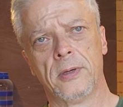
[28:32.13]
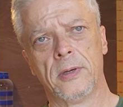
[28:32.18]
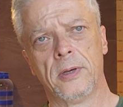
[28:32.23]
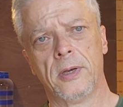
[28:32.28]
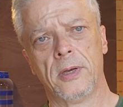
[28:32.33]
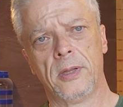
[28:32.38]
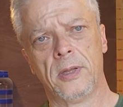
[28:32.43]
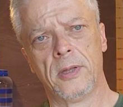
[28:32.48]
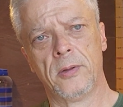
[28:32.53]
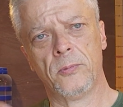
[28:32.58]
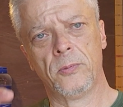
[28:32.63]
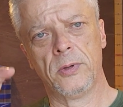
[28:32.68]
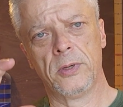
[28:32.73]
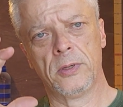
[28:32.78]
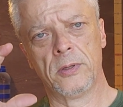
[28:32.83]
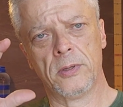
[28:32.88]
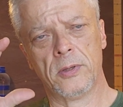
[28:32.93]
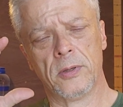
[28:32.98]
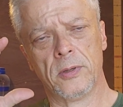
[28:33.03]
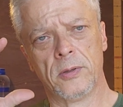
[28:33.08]
and then
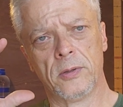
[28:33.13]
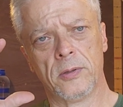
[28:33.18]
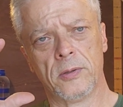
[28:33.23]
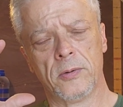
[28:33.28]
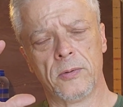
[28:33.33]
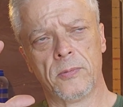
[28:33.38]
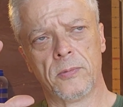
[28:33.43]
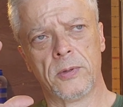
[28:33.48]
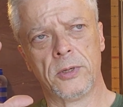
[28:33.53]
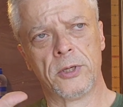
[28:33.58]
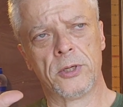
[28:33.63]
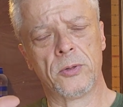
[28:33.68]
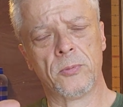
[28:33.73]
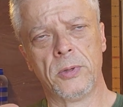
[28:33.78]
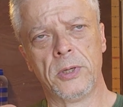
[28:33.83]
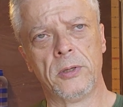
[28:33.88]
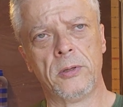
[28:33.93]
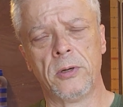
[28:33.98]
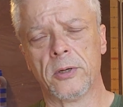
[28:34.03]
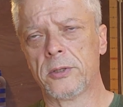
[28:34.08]
we
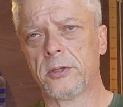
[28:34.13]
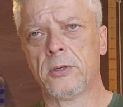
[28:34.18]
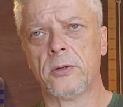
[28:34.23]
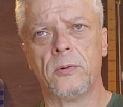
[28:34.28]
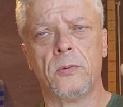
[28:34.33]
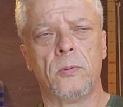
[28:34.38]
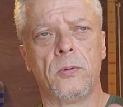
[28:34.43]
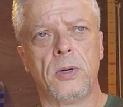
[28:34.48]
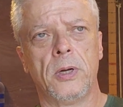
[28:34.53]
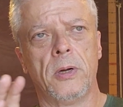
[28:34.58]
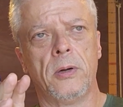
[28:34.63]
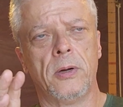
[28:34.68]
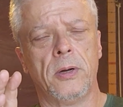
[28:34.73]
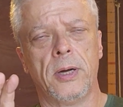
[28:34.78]
look to